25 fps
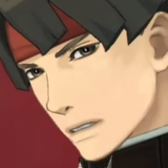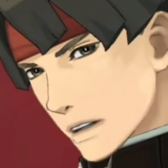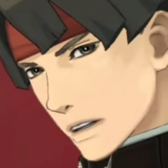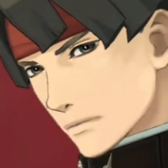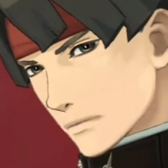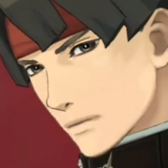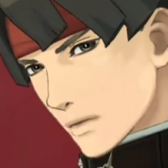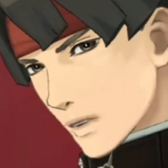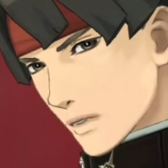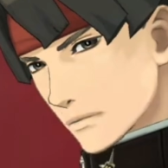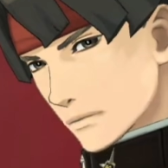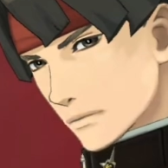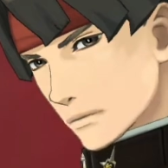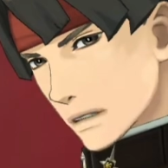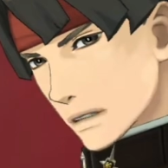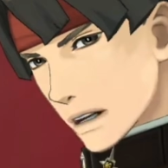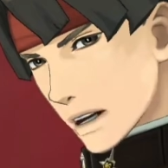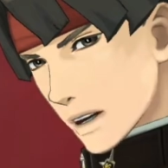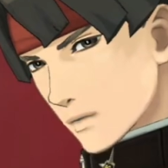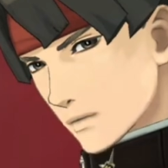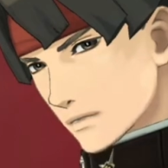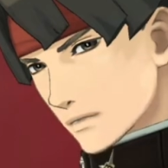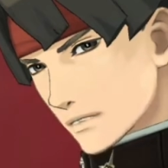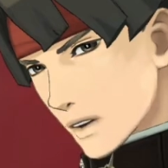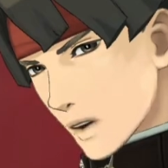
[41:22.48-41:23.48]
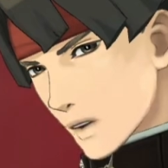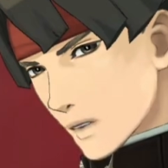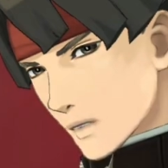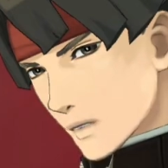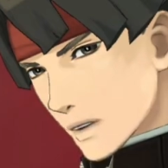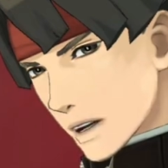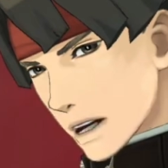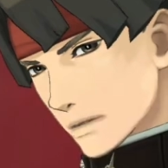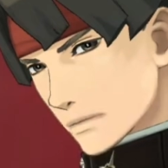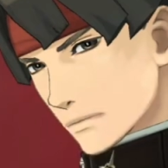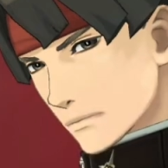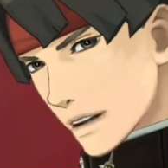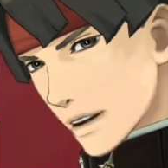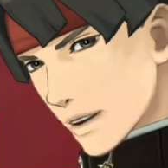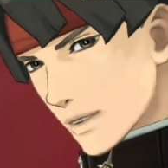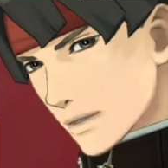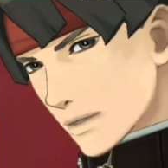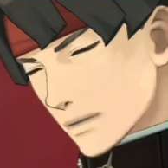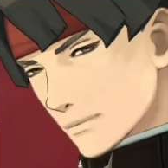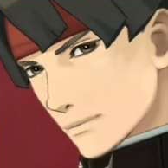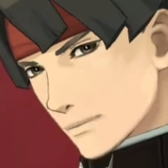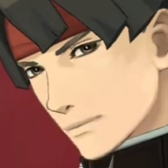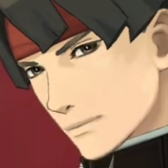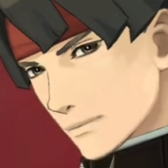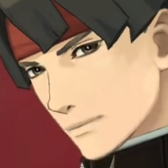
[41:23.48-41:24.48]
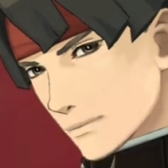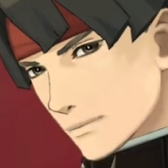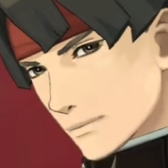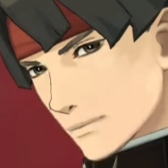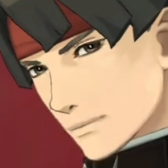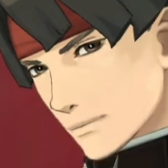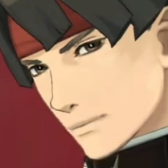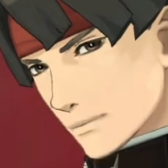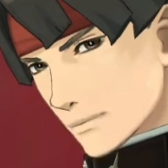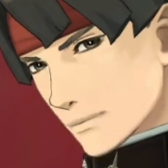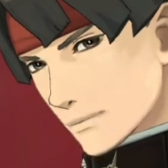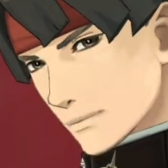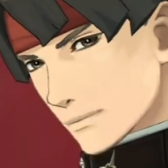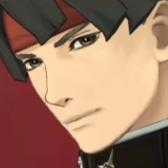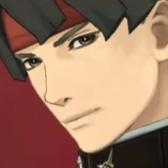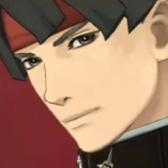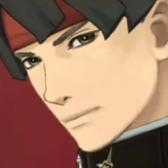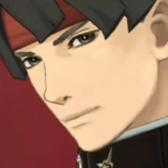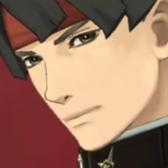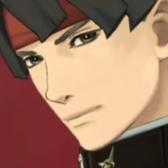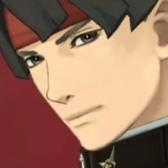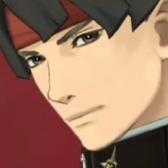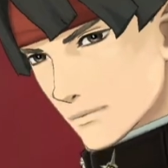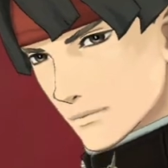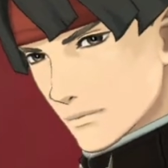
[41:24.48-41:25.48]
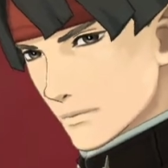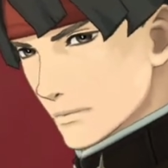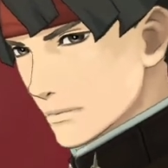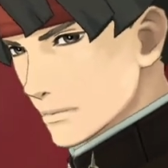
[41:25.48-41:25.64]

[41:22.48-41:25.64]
a statement and a piece of evidence that seems to contradict each other,